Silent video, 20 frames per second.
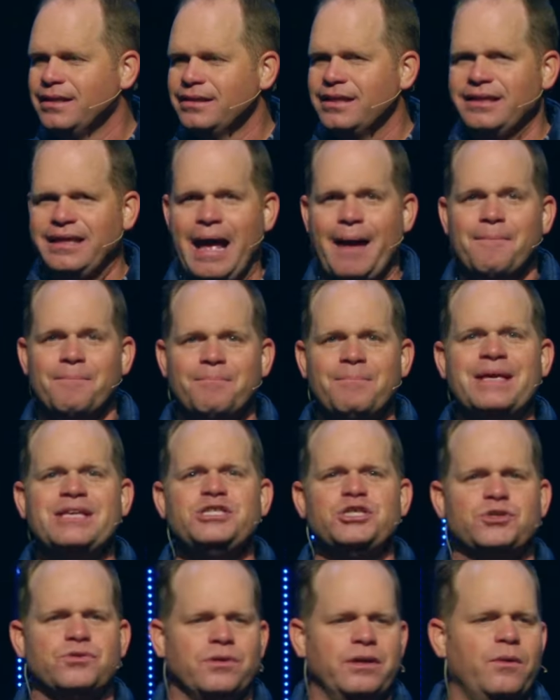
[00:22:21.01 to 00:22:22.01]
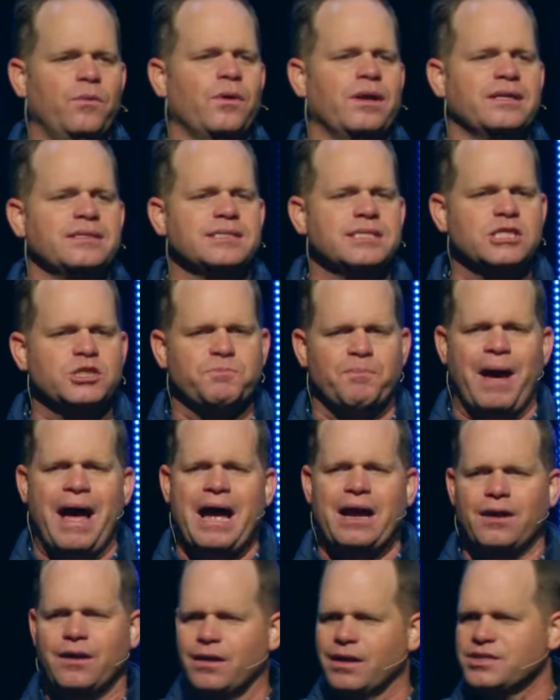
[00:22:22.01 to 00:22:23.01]
that that mystery would
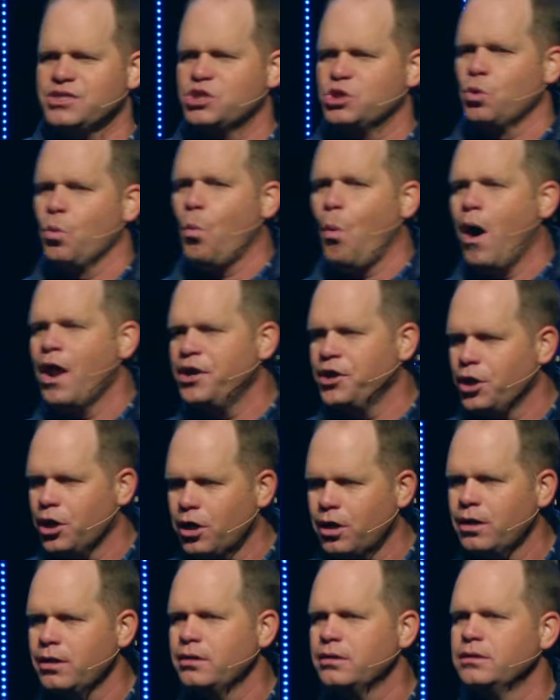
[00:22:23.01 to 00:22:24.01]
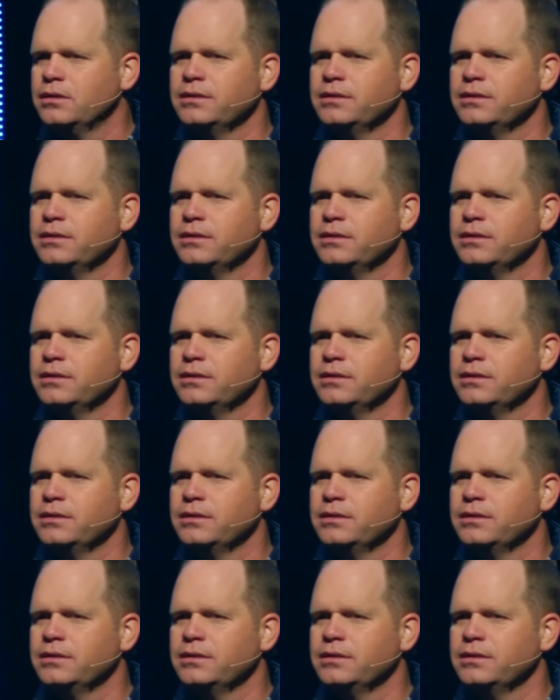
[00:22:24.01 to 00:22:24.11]
inspire us to wonder.